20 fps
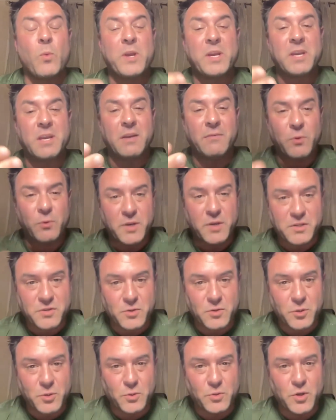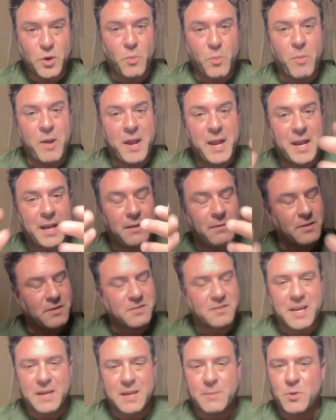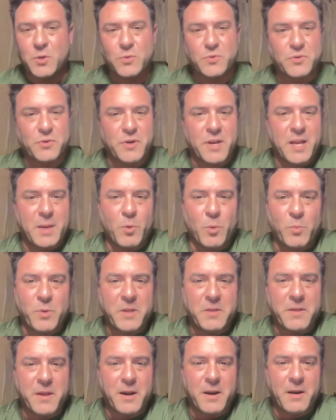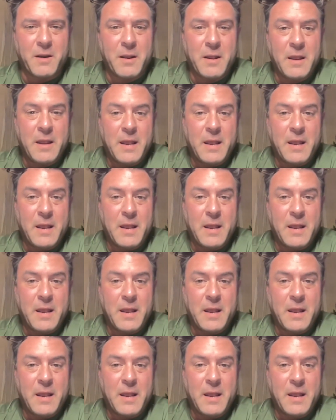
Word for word: We give you this new domain. The same username will be there.